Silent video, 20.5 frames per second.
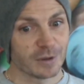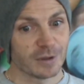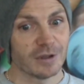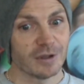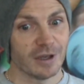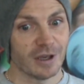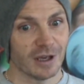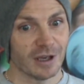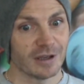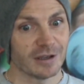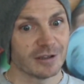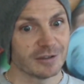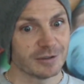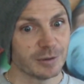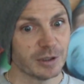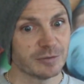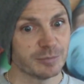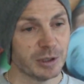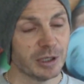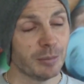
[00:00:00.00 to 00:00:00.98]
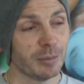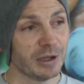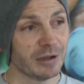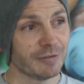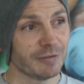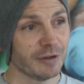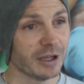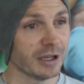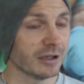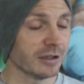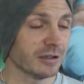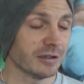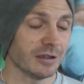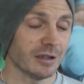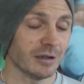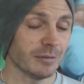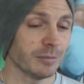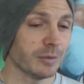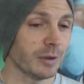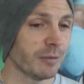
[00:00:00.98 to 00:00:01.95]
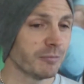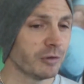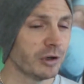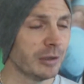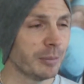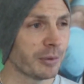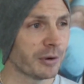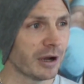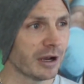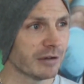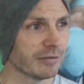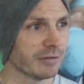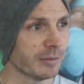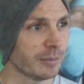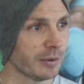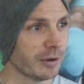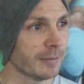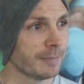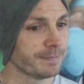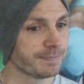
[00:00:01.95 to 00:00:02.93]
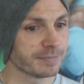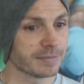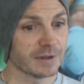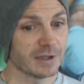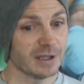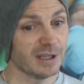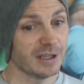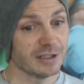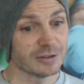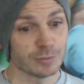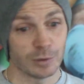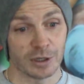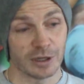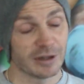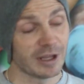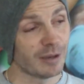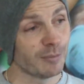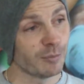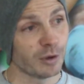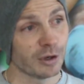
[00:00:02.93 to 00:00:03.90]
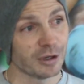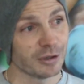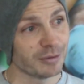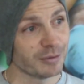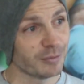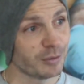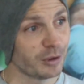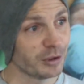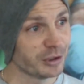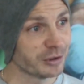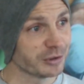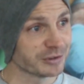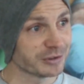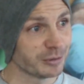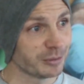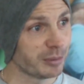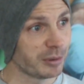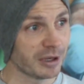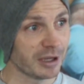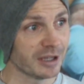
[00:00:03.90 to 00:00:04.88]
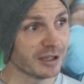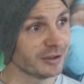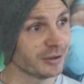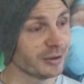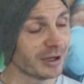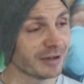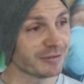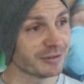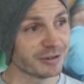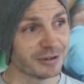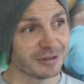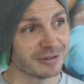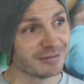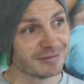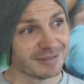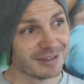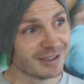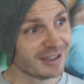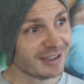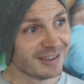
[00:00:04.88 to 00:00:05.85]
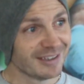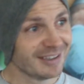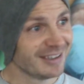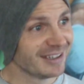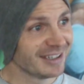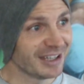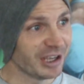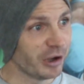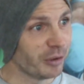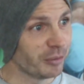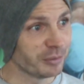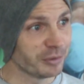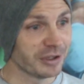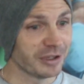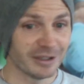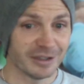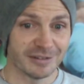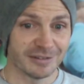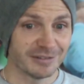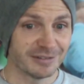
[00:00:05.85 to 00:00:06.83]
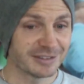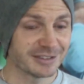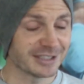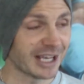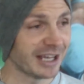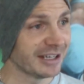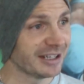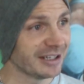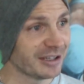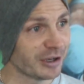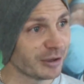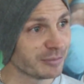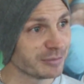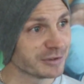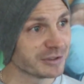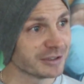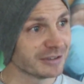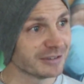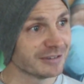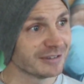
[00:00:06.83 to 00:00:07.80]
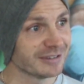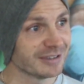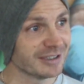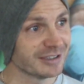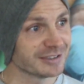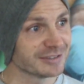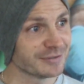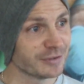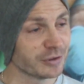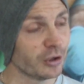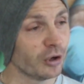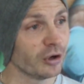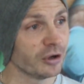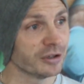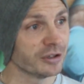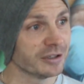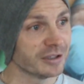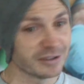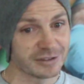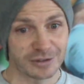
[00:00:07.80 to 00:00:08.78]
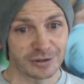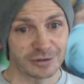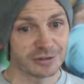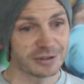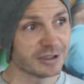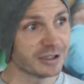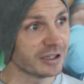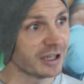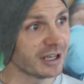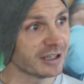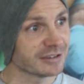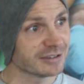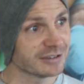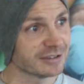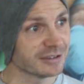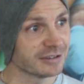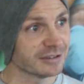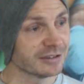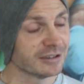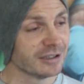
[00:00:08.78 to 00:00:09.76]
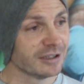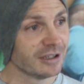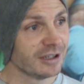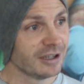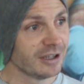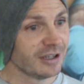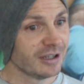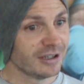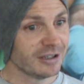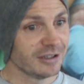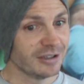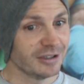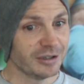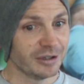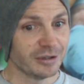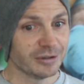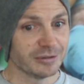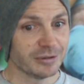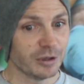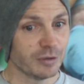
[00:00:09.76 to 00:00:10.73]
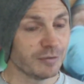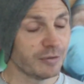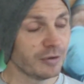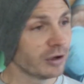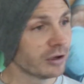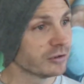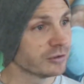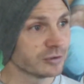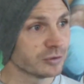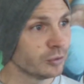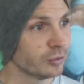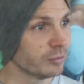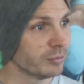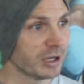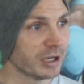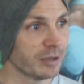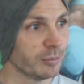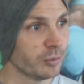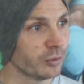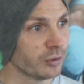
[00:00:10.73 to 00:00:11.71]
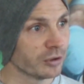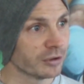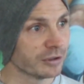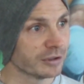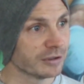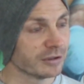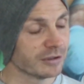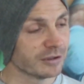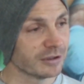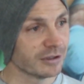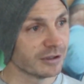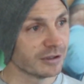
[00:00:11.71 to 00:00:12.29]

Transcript: yeah, it's been a big thing, and I'm really proud of it, but it is one of them where, while you're still playing, you have to get on with it, and Saturday comes and it's forgotten and it's on to the next, and, you know, hopefully I can score many more and